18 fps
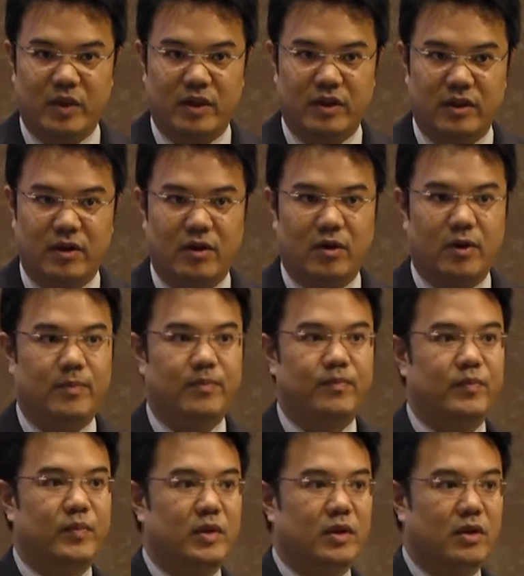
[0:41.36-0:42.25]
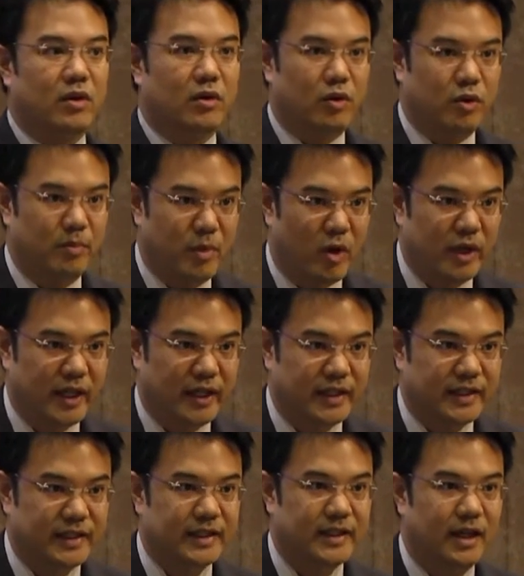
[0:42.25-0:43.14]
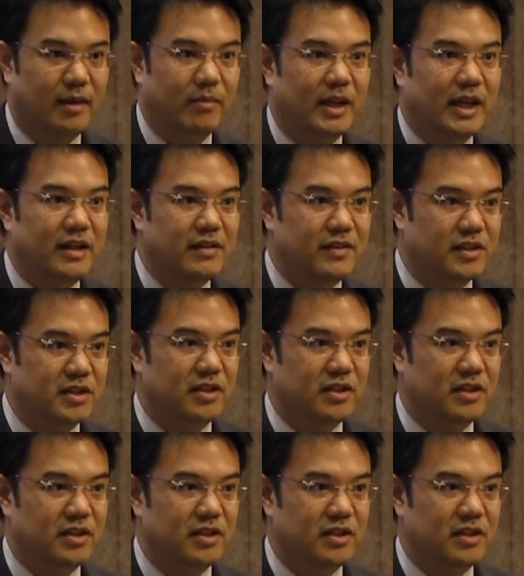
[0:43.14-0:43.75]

So good morning ladies and